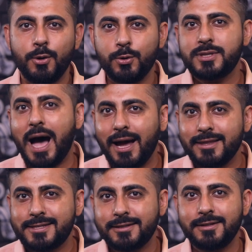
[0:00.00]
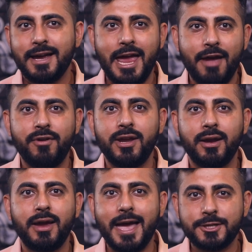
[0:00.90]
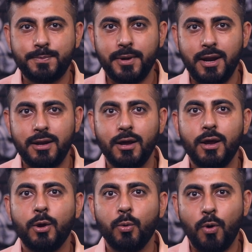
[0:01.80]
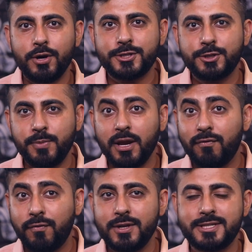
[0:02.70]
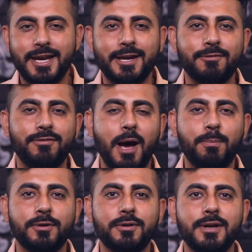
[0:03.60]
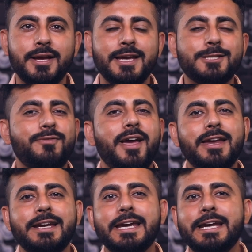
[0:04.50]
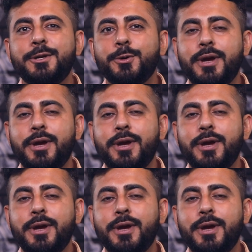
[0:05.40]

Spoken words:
whose answer every young aspirant who wants to be a full-stack developer is very keen to